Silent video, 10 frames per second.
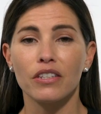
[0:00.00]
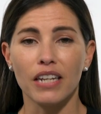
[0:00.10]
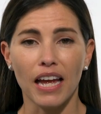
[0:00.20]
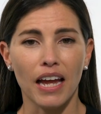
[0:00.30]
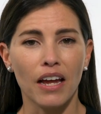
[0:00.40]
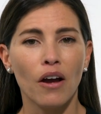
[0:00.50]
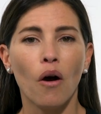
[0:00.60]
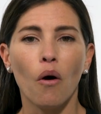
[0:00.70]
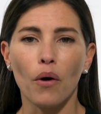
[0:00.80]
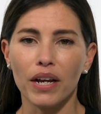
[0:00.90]
Today,
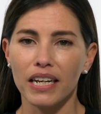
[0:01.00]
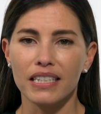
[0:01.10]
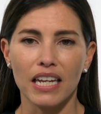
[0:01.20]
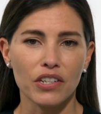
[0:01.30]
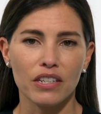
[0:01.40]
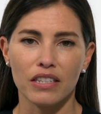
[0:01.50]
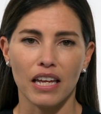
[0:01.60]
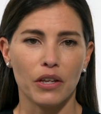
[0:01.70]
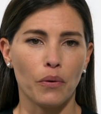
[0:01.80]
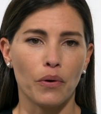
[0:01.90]
organizations
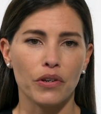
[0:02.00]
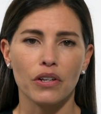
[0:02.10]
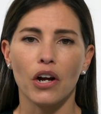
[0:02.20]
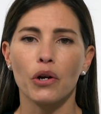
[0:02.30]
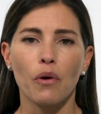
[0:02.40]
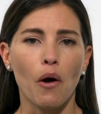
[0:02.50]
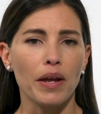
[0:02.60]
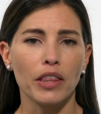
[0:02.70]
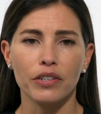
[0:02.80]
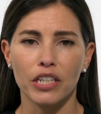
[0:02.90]
like yours are
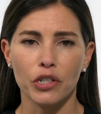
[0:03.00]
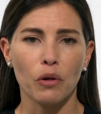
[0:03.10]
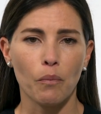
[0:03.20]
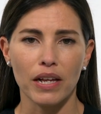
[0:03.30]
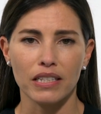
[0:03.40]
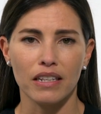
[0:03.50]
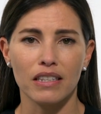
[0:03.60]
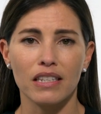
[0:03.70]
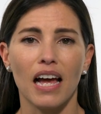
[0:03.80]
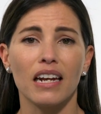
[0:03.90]
growing their digital
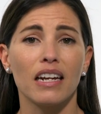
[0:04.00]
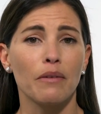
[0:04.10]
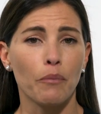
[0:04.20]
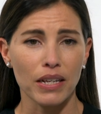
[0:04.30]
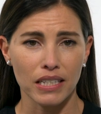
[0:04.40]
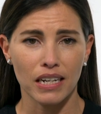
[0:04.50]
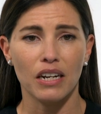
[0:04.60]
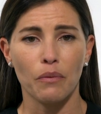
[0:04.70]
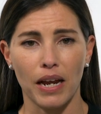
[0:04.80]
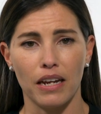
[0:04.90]
presence at an
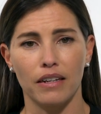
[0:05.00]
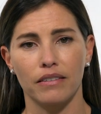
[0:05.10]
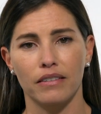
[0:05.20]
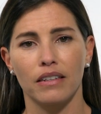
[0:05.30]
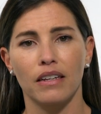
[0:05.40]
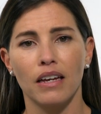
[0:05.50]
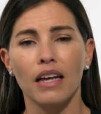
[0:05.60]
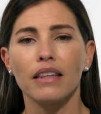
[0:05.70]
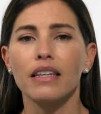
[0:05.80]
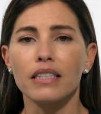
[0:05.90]
unprecedented rate.
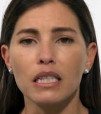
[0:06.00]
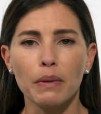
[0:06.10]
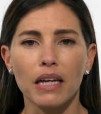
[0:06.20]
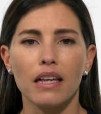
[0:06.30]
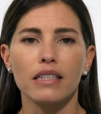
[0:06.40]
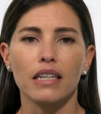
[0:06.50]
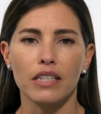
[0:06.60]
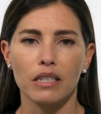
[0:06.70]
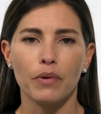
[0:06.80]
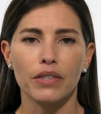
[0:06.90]
This is because
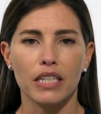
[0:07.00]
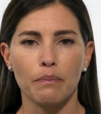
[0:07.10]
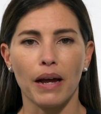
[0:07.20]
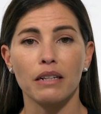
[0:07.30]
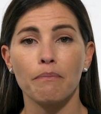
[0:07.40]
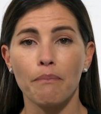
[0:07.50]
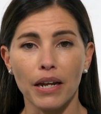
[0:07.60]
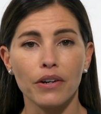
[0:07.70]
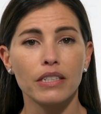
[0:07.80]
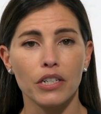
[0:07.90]
customers expect
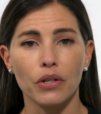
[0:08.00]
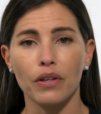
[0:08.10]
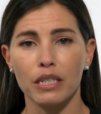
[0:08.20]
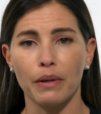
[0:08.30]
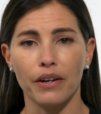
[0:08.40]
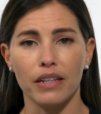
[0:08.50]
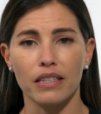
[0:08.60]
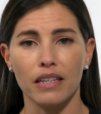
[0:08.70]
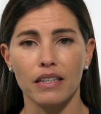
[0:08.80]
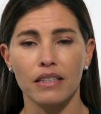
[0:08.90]
better digital
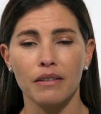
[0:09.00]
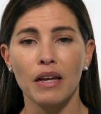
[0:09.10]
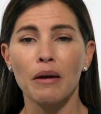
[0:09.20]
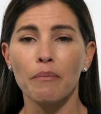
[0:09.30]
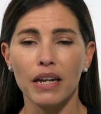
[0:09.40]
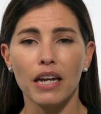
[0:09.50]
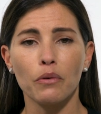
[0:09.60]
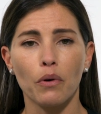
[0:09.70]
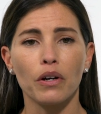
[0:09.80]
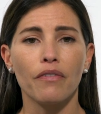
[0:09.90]
experiences, but
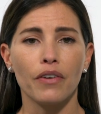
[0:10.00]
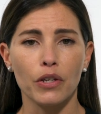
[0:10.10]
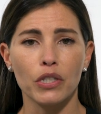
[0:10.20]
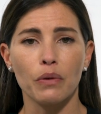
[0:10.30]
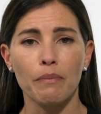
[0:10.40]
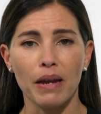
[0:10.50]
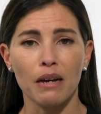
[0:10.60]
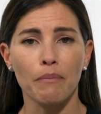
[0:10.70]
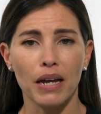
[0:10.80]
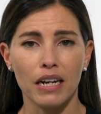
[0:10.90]
in order for you to remain
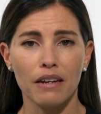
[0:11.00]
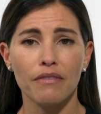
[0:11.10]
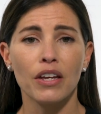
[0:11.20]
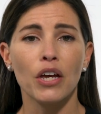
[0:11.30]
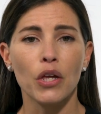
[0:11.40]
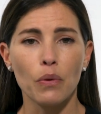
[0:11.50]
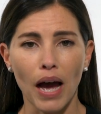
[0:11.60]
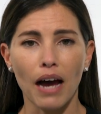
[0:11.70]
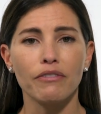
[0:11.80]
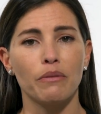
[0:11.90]
competitive, you
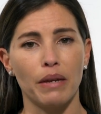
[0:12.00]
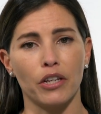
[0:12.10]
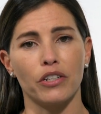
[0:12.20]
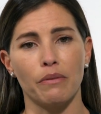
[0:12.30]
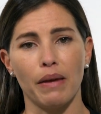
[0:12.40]
have to meet their